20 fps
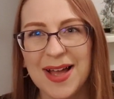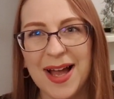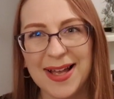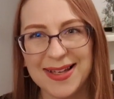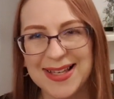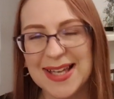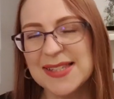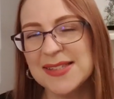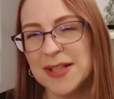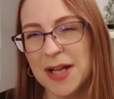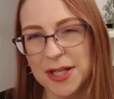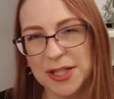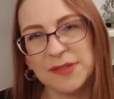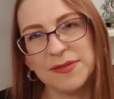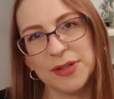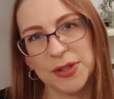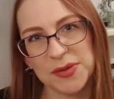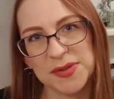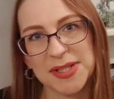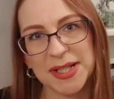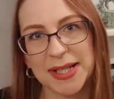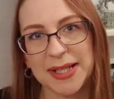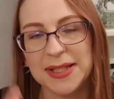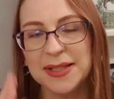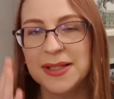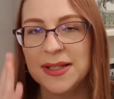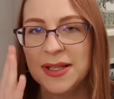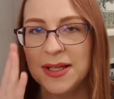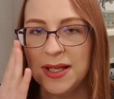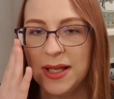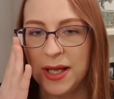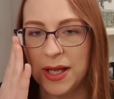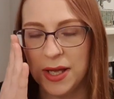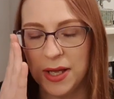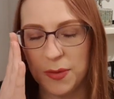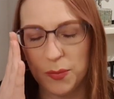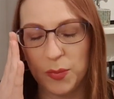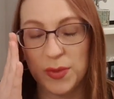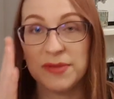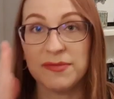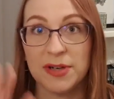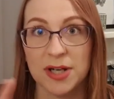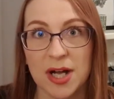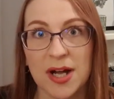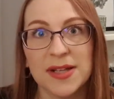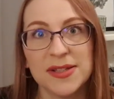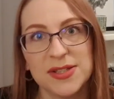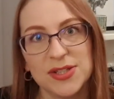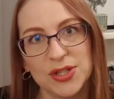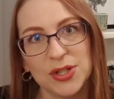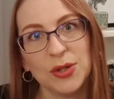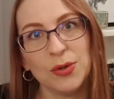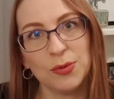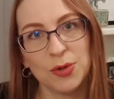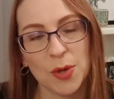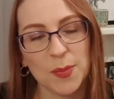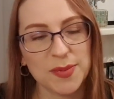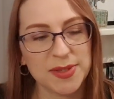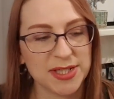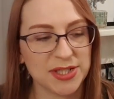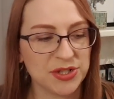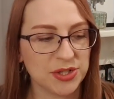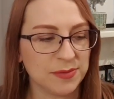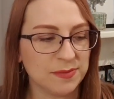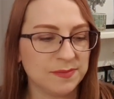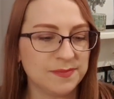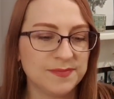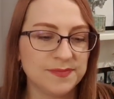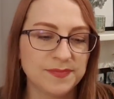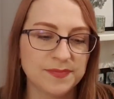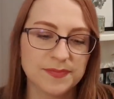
I guess kind of loosely with regards to competition.